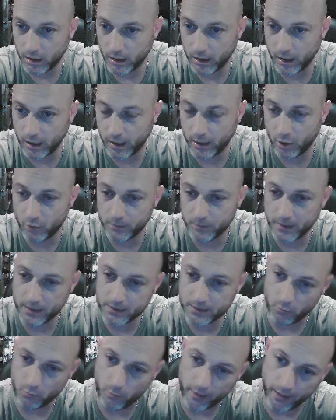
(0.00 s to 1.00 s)
I hope that's
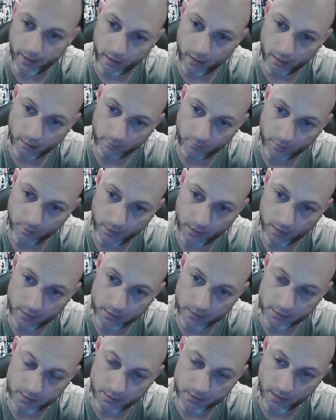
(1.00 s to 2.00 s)
a wink
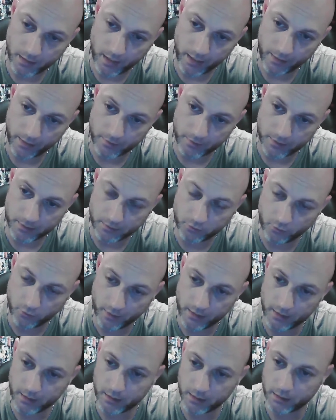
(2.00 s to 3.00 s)
because I would
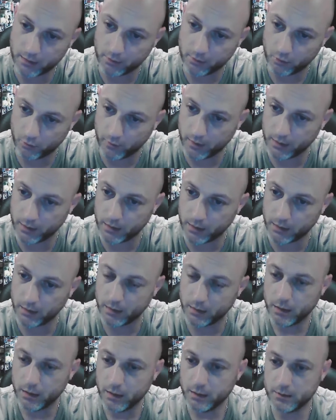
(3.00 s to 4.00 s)
greatly, greatly
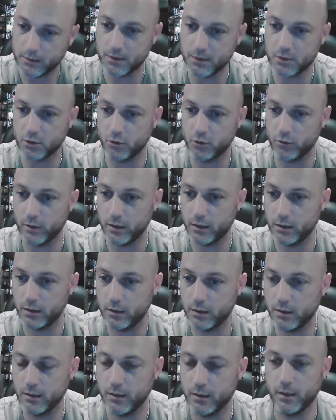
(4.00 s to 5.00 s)
disagree.
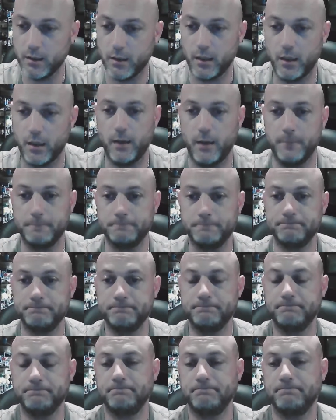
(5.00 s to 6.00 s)
I
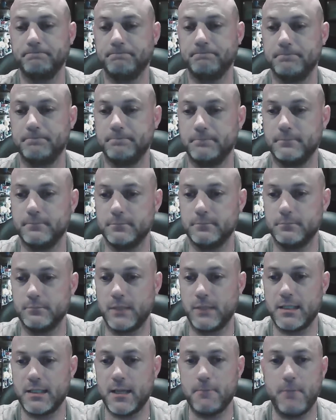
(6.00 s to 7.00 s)

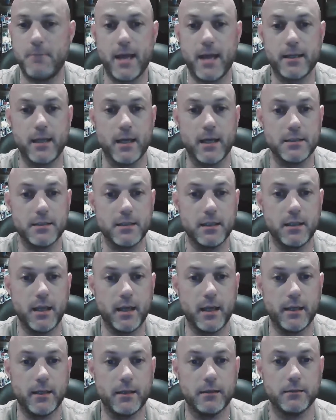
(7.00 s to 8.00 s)
said bad guys, didn't
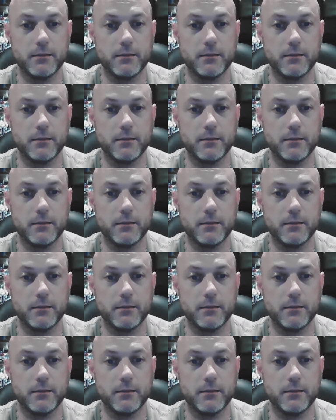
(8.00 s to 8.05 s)
I?